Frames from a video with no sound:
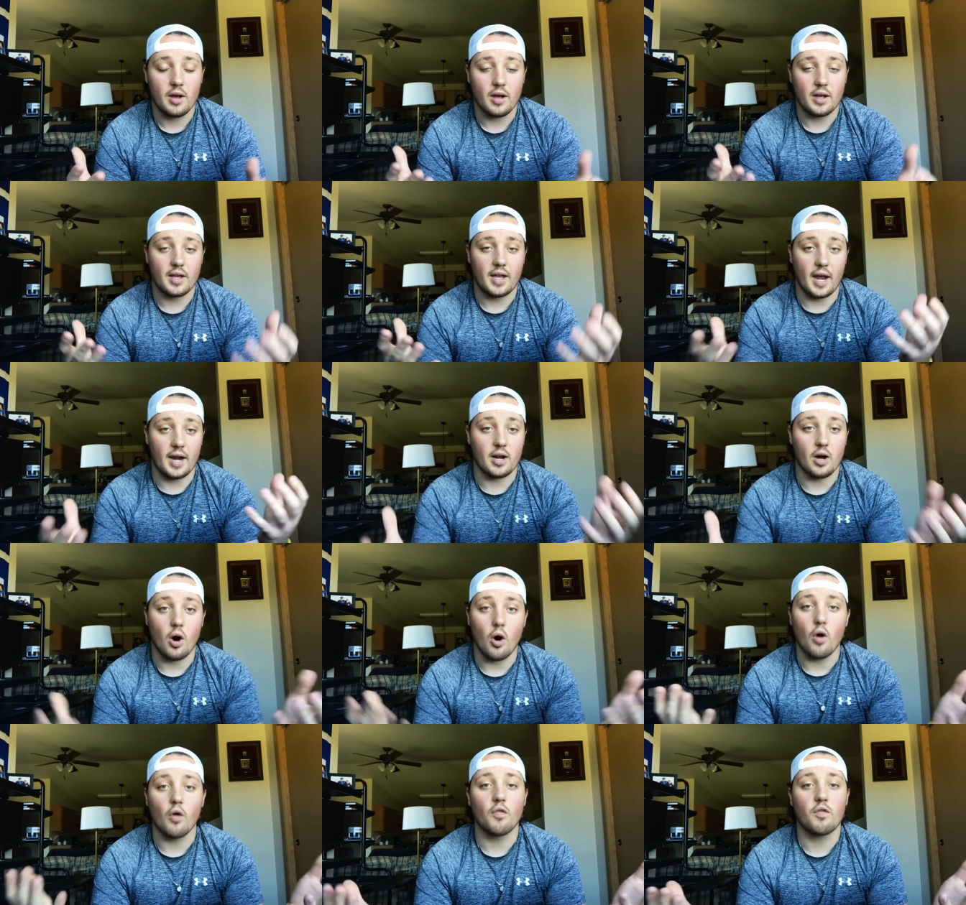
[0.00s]
kind
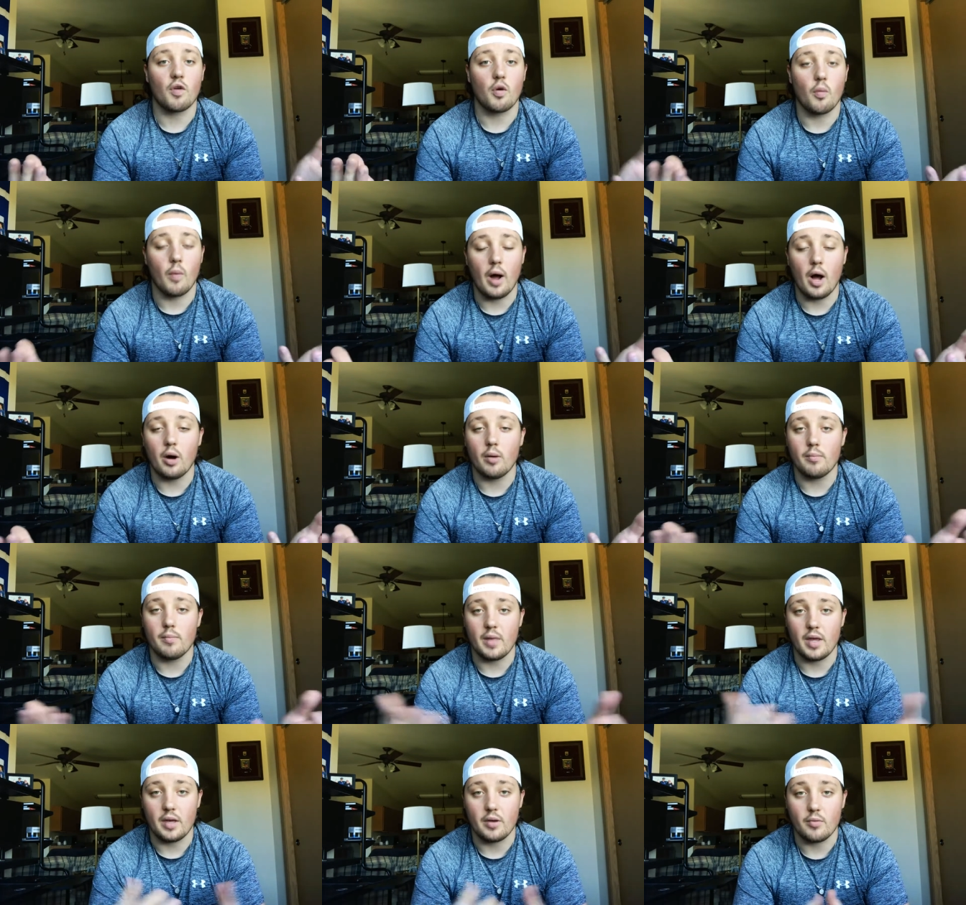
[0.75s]
of overwhelm
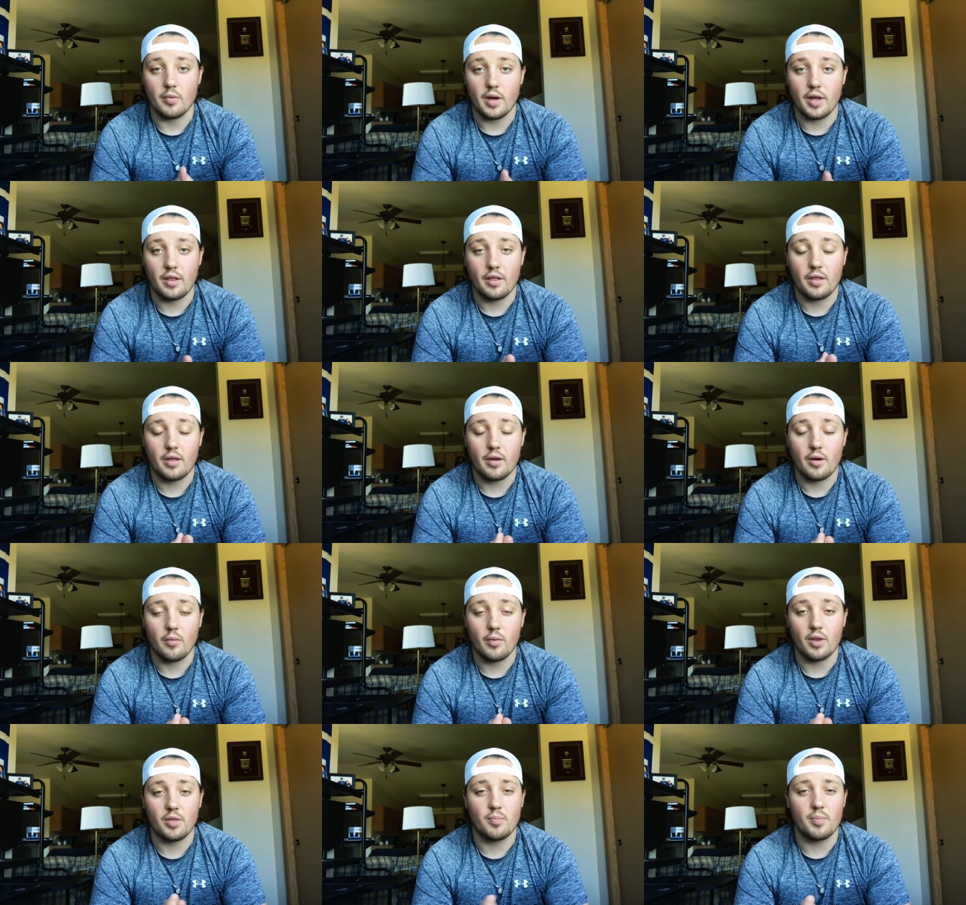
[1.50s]
me with
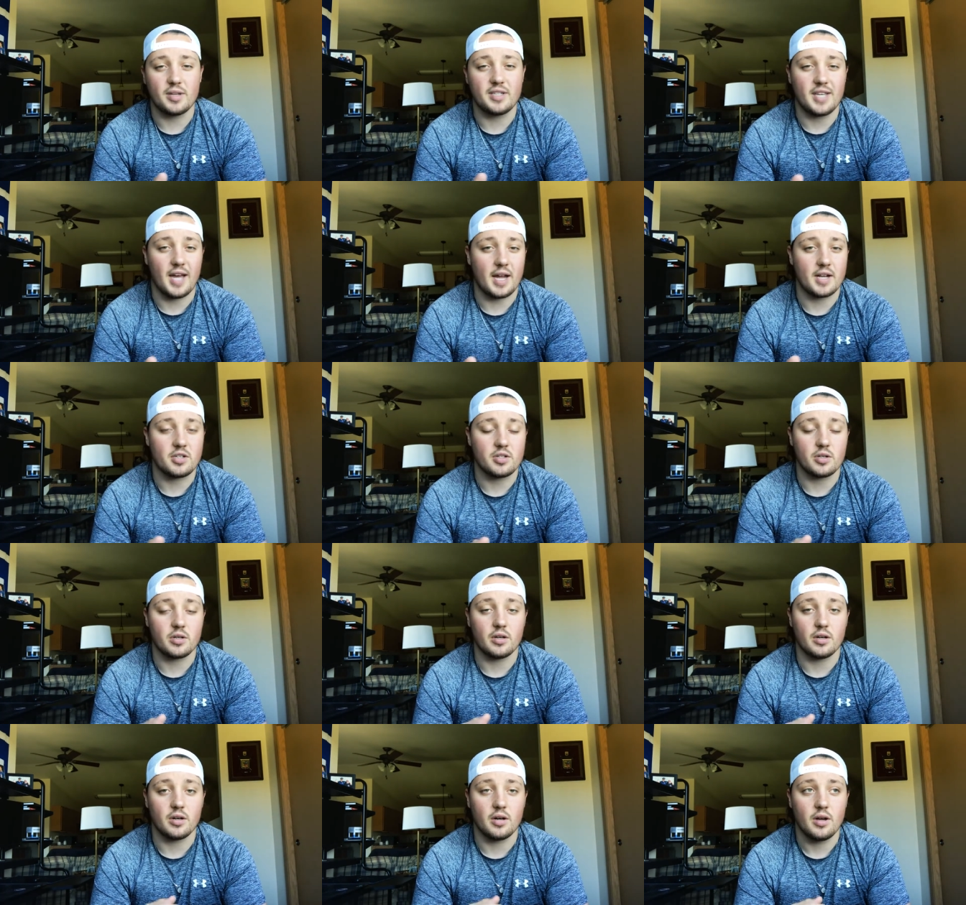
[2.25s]
with
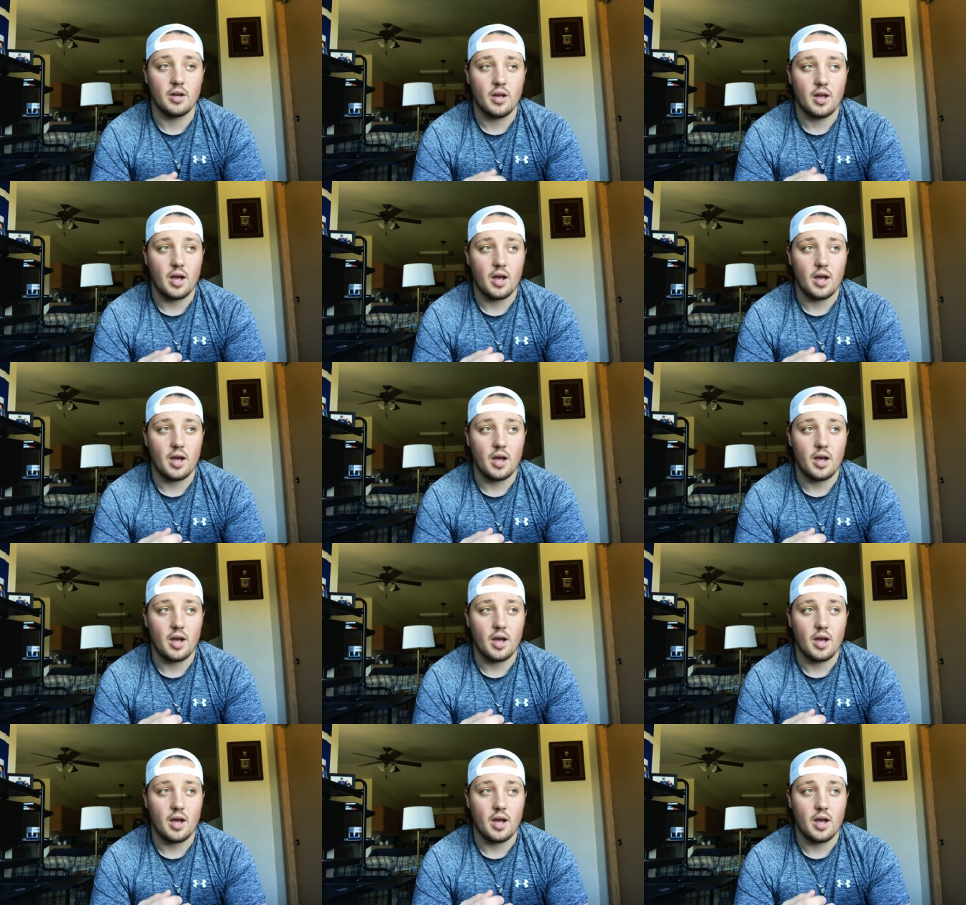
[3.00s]
potential